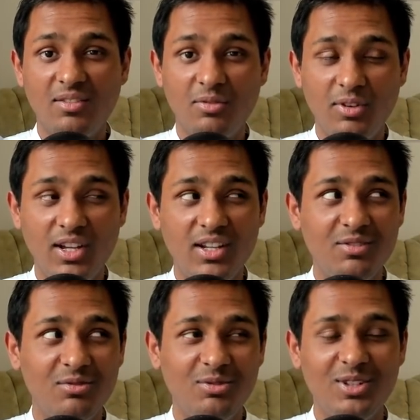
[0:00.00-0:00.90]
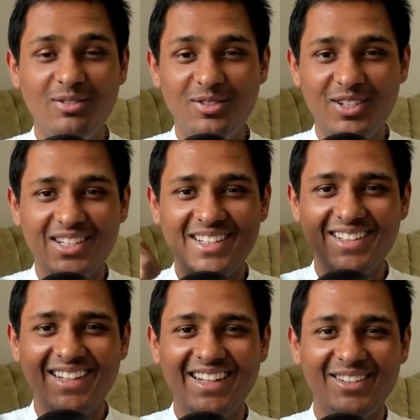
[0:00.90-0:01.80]
where we will never
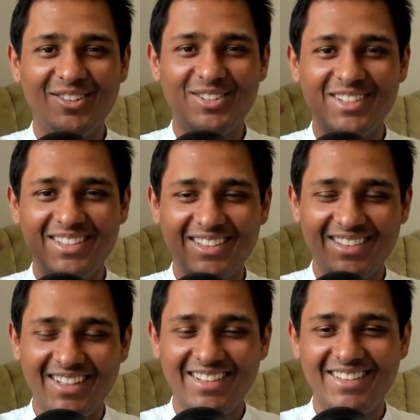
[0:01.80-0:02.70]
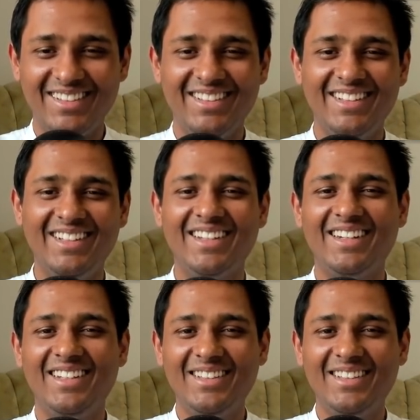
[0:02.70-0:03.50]
return, as Lord Krishna says in the Gita, Yad